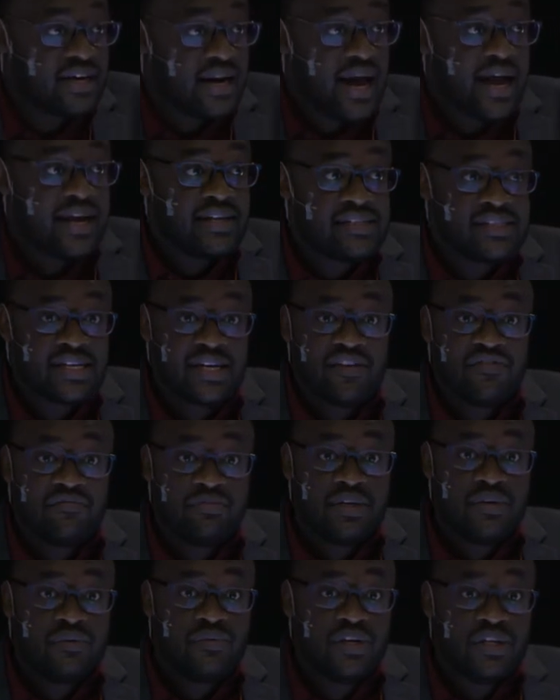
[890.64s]
clients that have
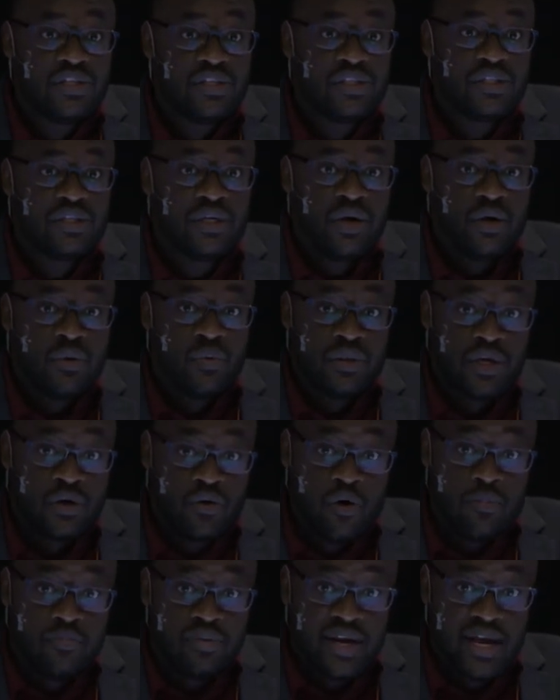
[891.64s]
been reached with a
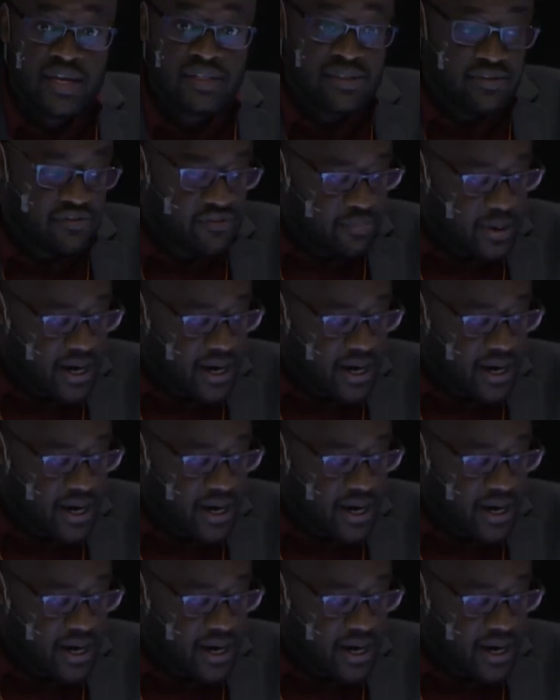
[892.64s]
comprehensive